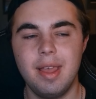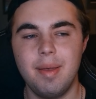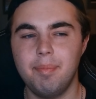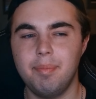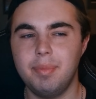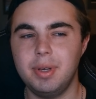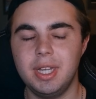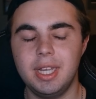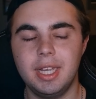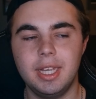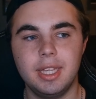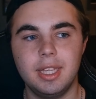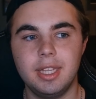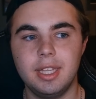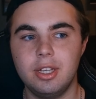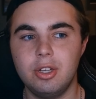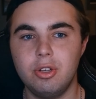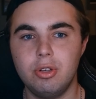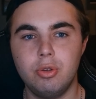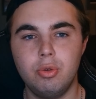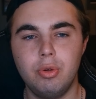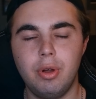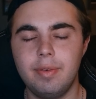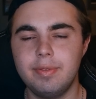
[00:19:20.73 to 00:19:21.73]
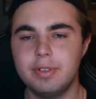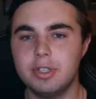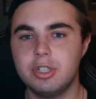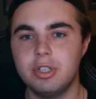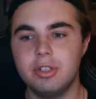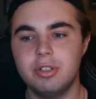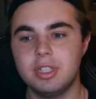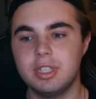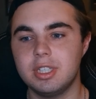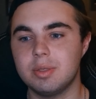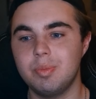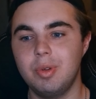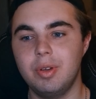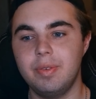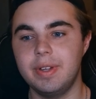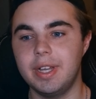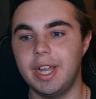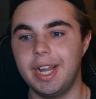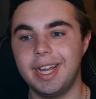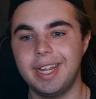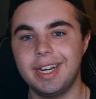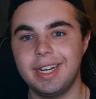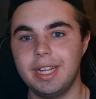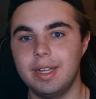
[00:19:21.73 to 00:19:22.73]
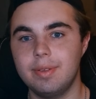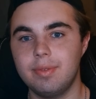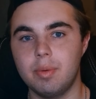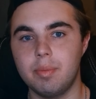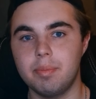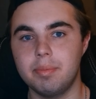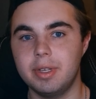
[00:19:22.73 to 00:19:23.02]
But whoever shoots his movie, I got to give him